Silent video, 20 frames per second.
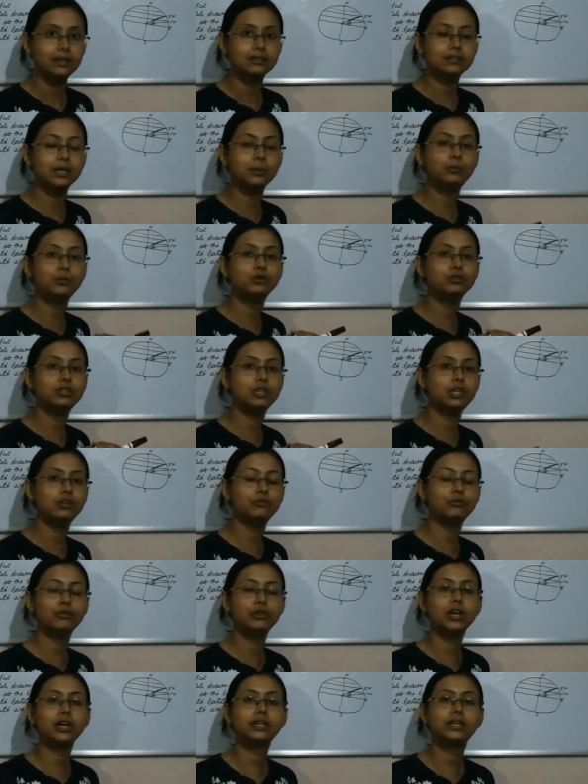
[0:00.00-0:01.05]
Suppose if
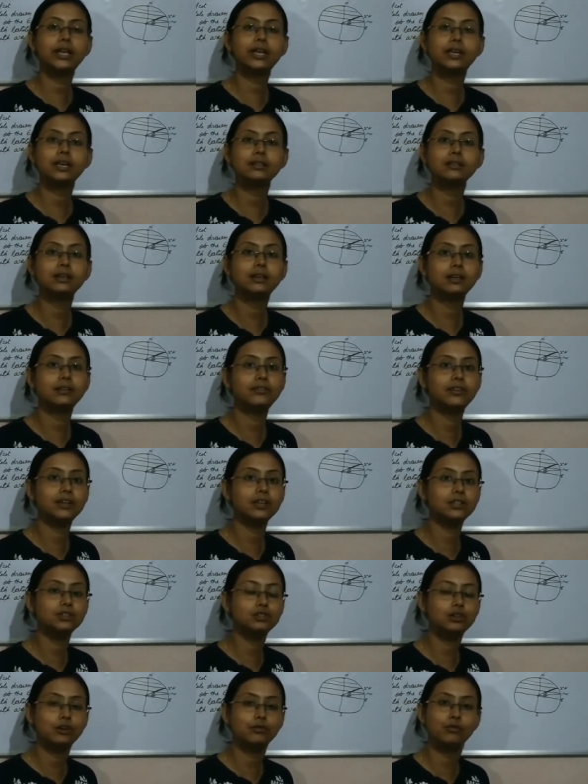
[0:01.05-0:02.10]
we are taking the
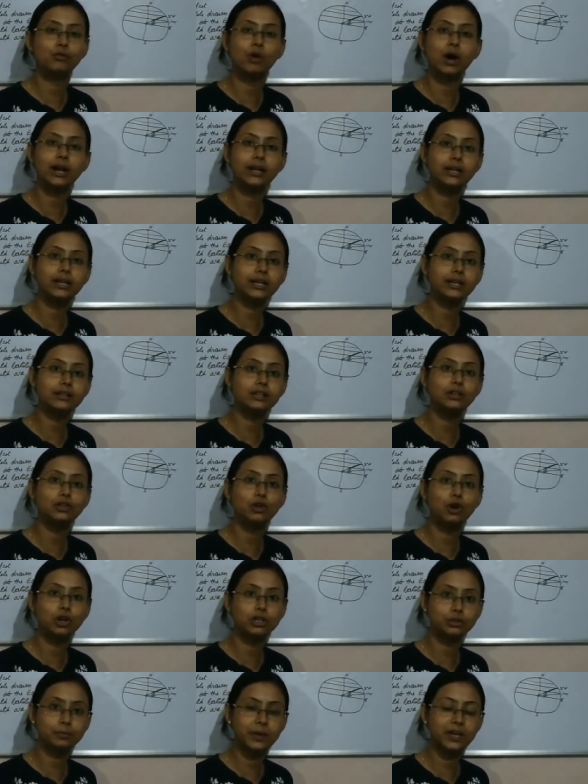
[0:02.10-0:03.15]
reference of 1 degree
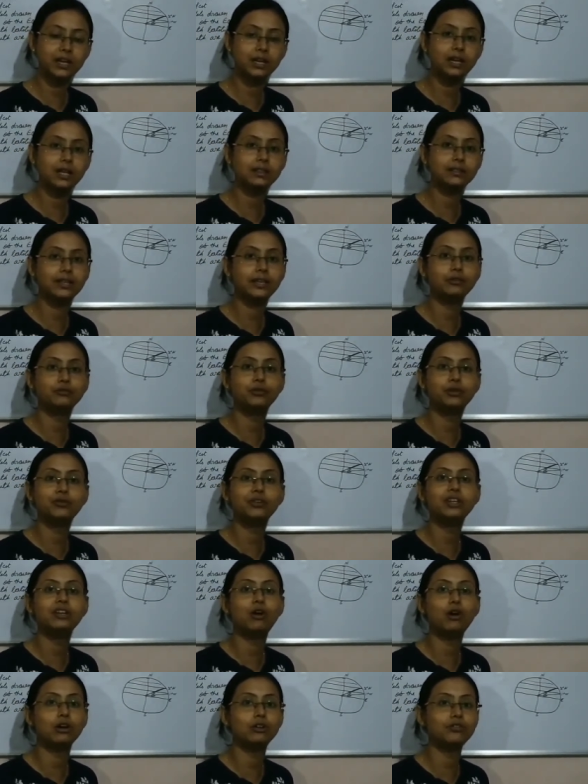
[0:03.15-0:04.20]
north parallel, then we will
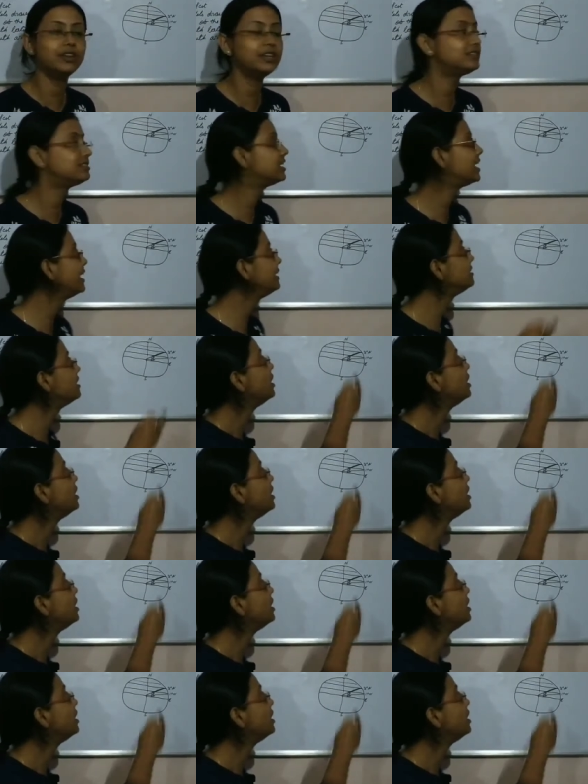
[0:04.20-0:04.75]
always write